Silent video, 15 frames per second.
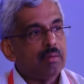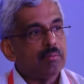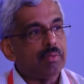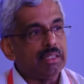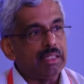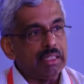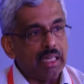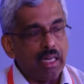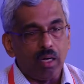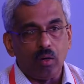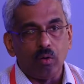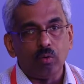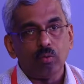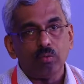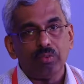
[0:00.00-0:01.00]
But
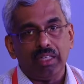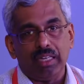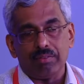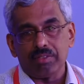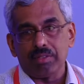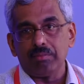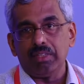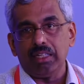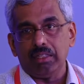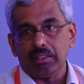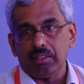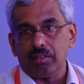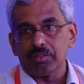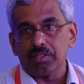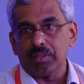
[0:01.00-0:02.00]
now we have some
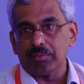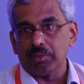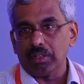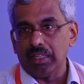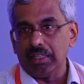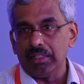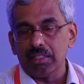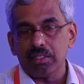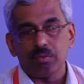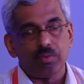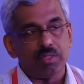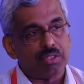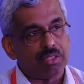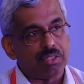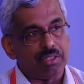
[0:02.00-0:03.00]
data of streptokinase
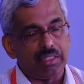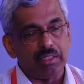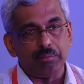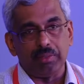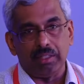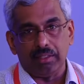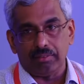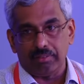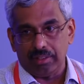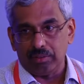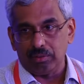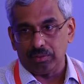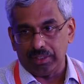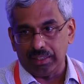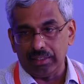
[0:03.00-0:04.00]
versus retiplase head
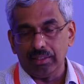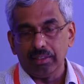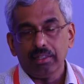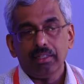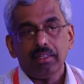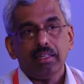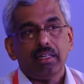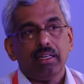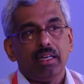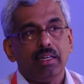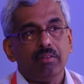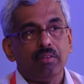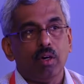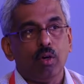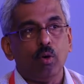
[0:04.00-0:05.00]
to head,
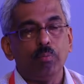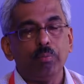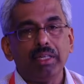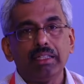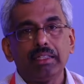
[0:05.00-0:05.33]
and we are hoping